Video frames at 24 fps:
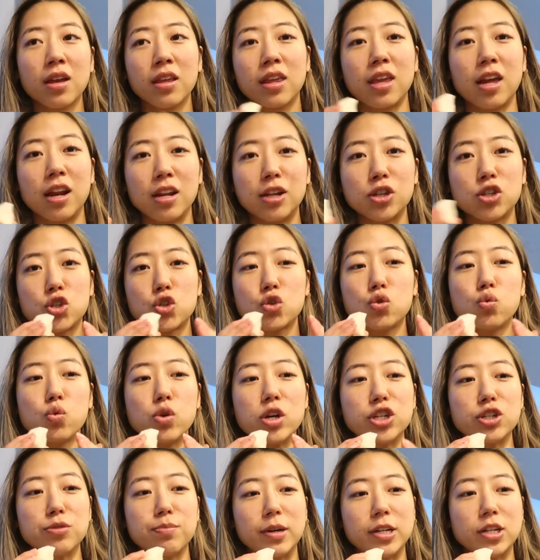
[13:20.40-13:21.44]
getting
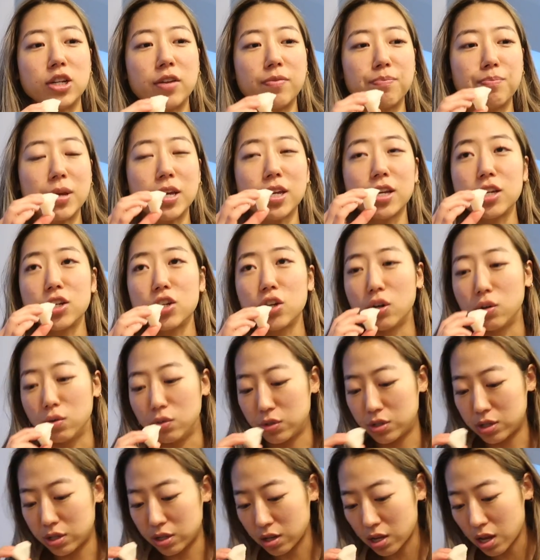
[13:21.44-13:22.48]
squished, my pinky toes.